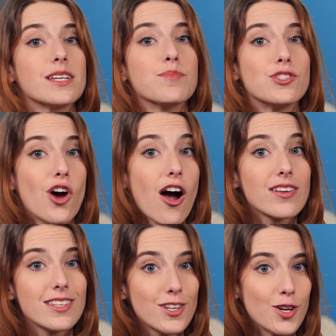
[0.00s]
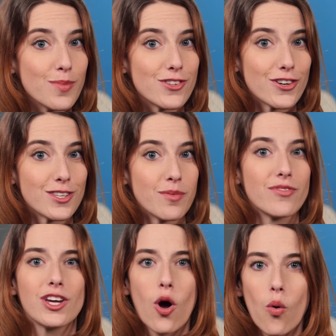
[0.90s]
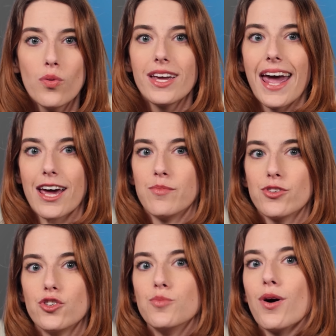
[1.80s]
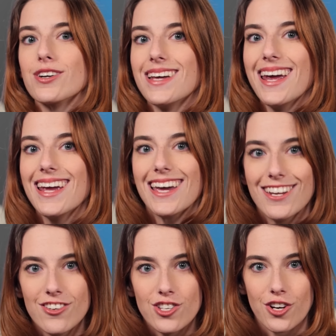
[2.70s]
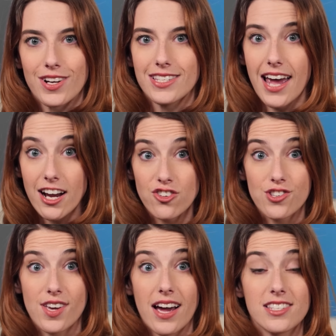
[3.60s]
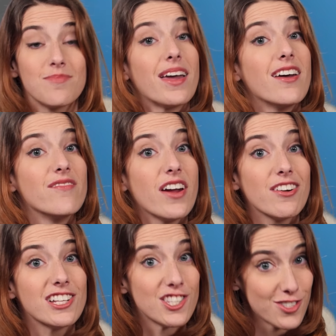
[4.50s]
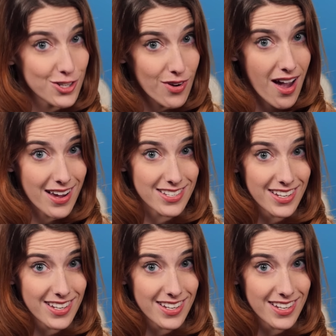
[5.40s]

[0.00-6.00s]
seems dogs and humans are some of the only animals who partake in endurance exercise. Ferrets do not.